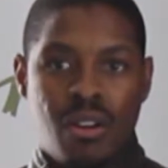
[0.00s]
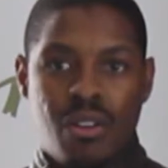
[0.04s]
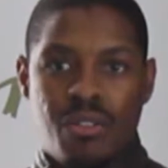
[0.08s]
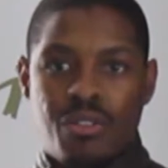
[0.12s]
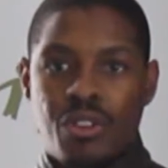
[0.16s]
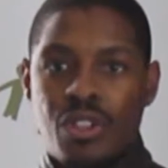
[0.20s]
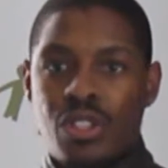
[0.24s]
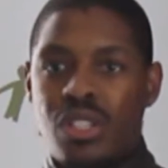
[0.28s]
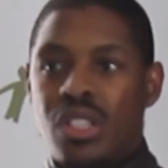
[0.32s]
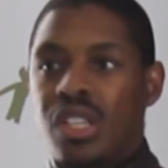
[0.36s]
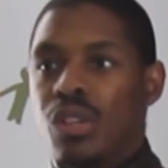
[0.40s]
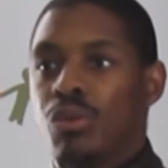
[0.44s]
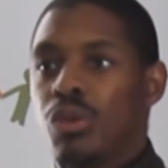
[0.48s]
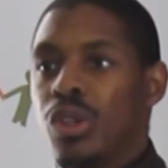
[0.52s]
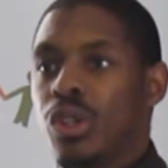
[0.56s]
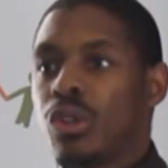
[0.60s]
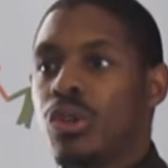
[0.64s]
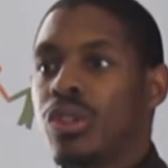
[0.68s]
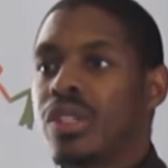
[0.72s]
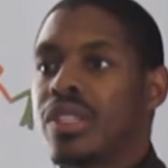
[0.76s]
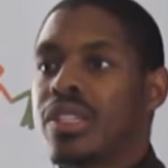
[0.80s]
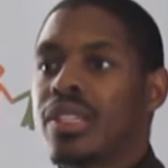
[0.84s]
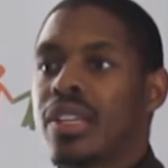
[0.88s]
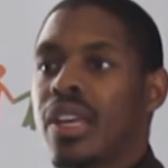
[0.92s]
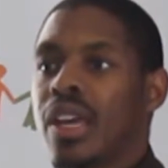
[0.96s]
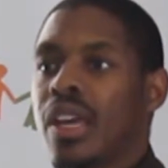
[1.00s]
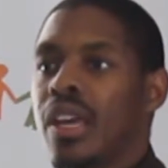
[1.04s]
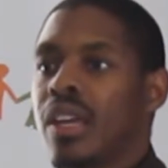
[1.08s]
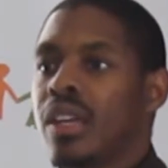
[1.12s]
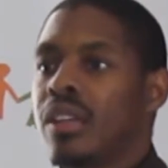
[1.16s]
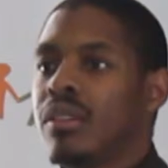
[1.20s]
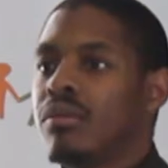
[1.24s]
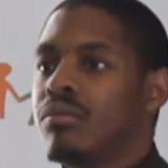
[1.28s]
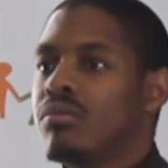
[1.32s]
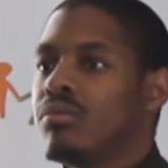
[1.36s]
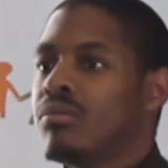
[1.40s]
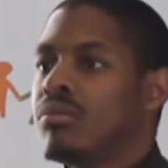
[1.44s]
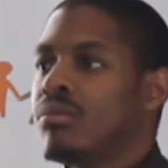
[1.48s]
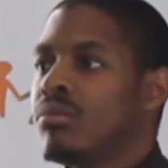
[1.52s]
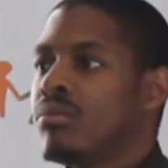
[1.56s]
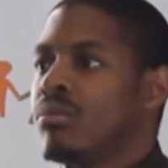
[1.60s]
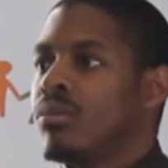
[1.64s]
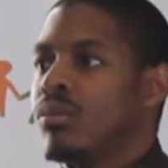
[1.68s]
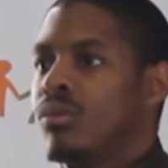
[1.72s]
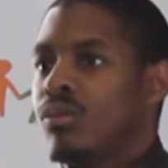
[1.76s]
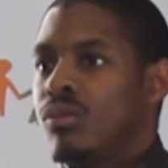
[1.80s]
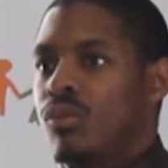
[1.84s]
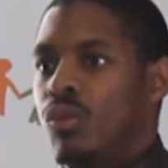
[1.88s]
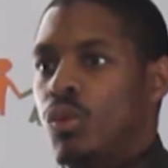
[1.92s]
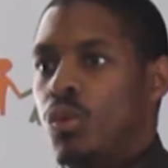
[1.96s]
Firstly, we could say
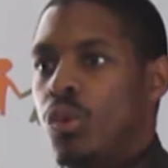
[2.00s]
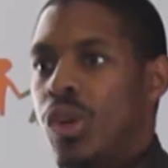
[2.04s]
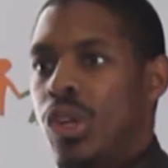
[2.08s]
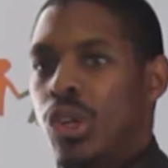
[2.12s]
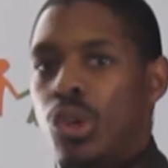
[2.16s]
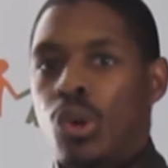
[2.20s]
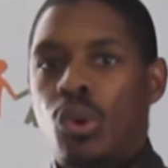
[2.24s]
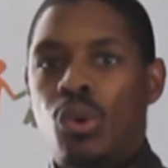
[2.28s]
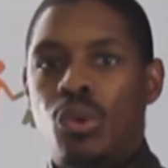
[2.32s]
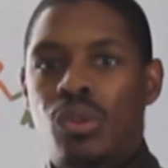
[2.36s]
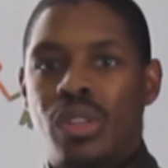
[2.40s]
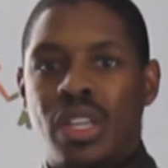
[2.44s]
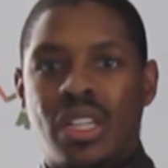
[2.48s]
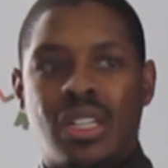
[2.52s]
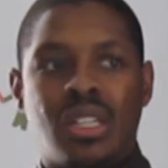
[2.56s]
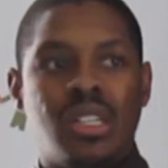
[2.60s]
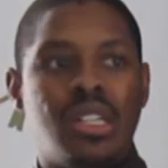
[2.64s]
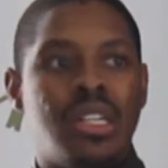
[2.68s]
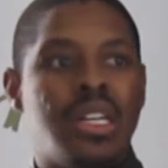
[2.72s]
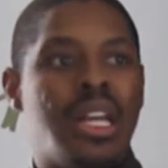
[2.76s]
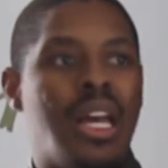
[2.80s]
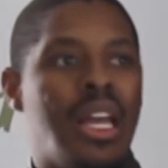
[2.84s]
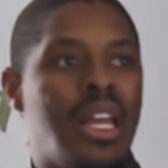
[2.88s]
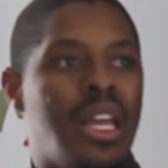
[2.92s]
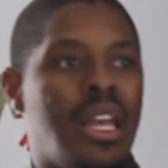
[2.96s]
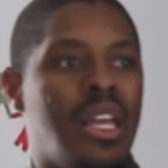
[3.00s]
we know that learner